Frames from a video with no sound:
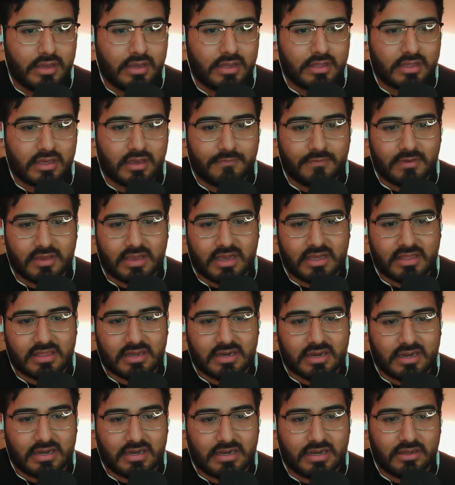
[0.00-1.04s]
to give you guys an
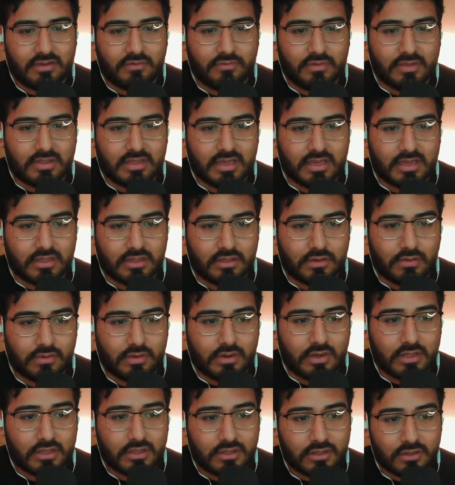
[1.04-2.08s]
idea of what the heck is going
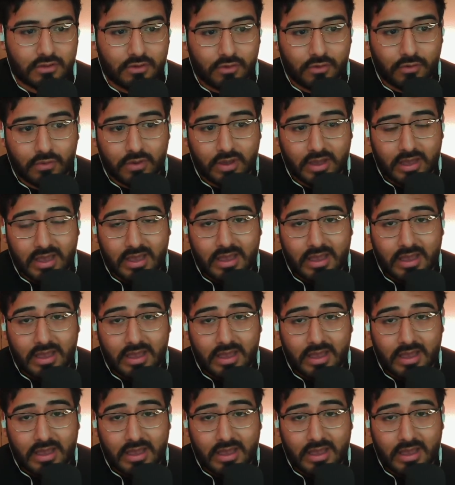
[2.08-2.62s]
on. So